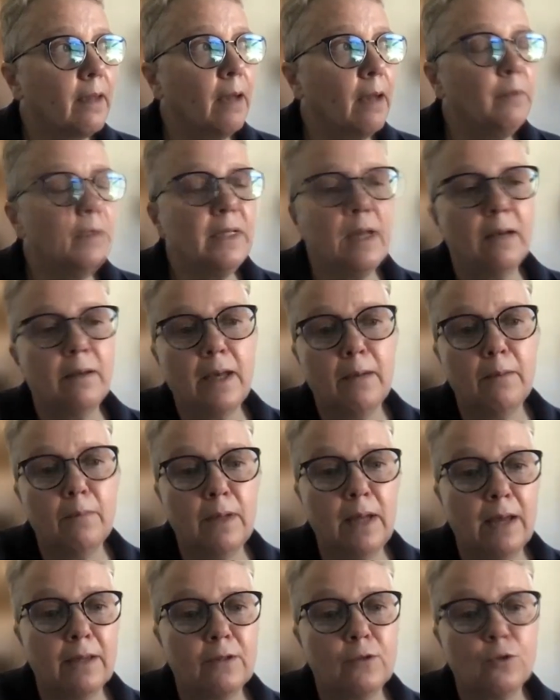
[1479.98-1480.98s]
mean, I am
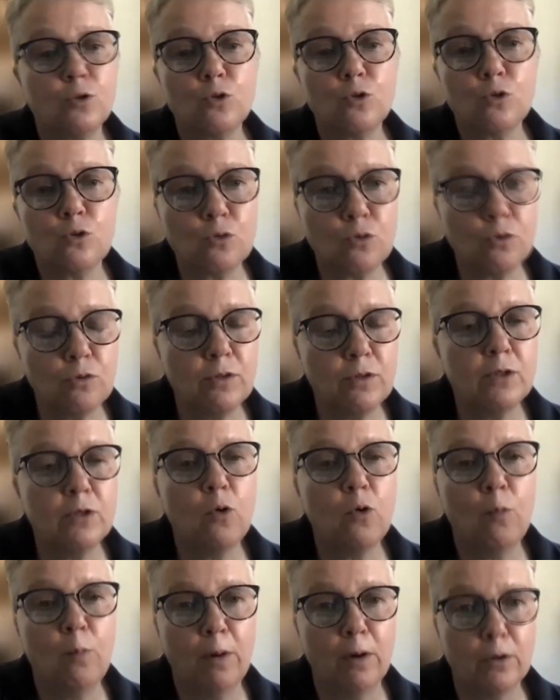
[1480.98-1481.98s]
like totally
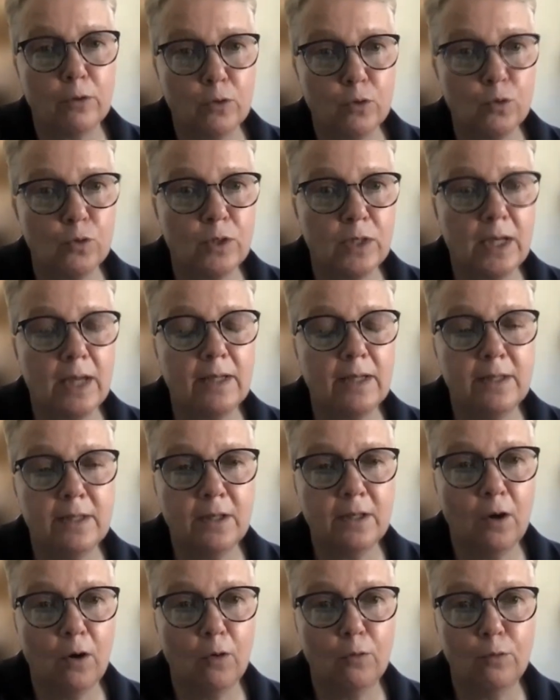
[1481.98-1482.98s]
open to the
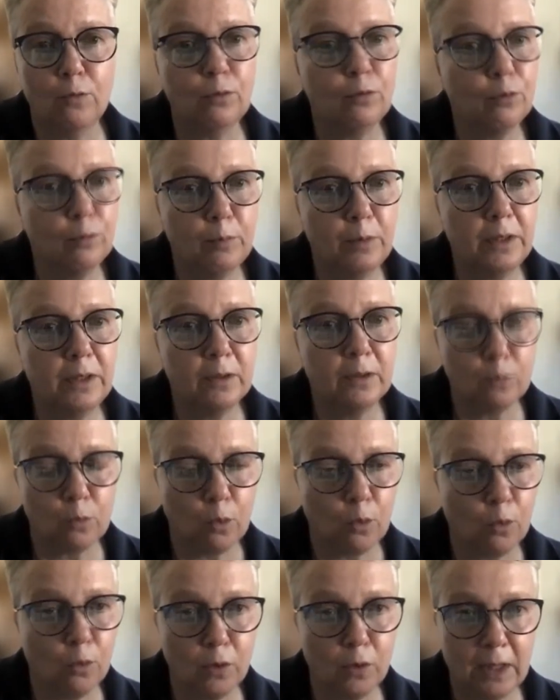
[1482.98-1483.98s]
idea of being
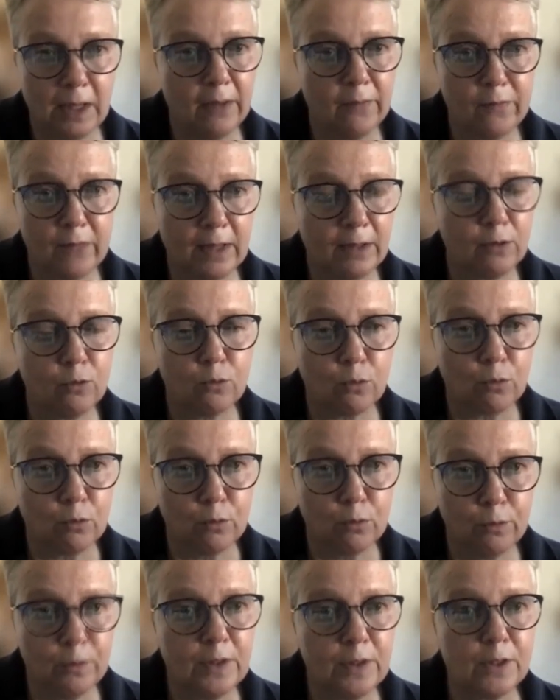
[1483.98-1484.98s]
wrong and that
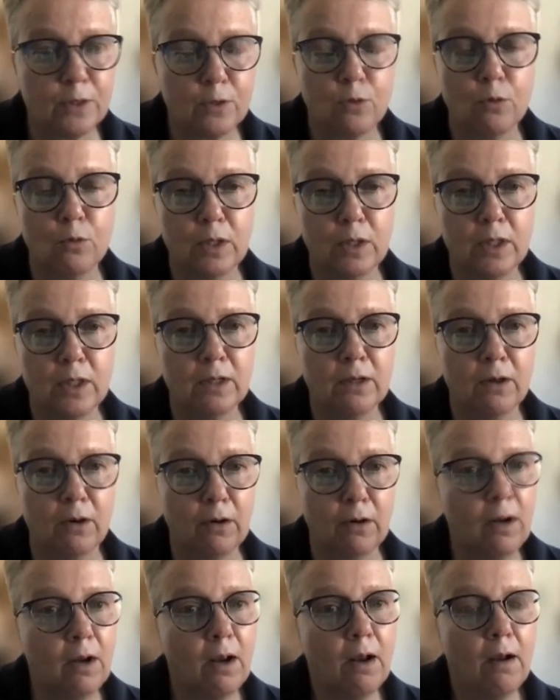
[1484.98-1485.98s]
growth is
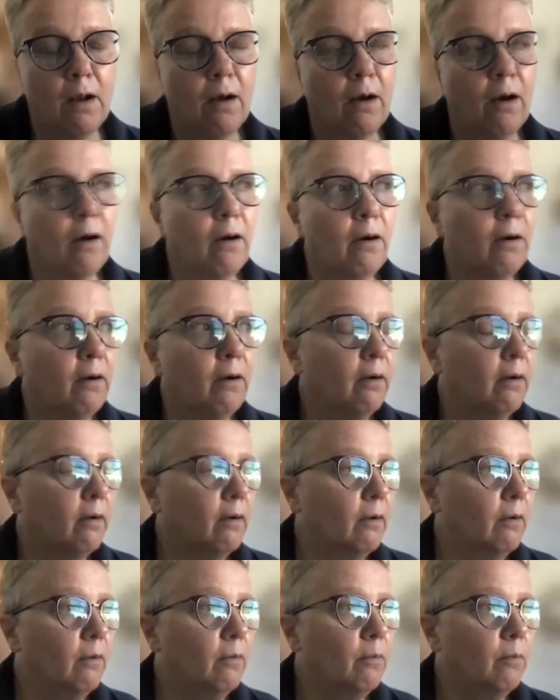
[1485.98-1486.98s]
slowing,
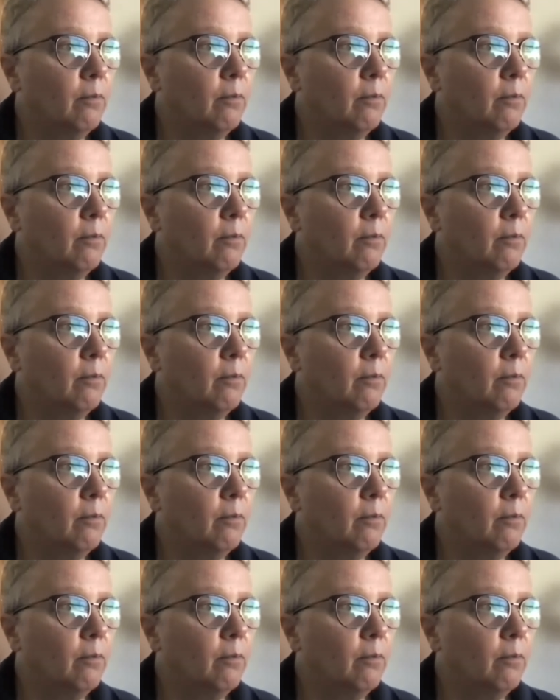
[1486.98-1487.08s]
but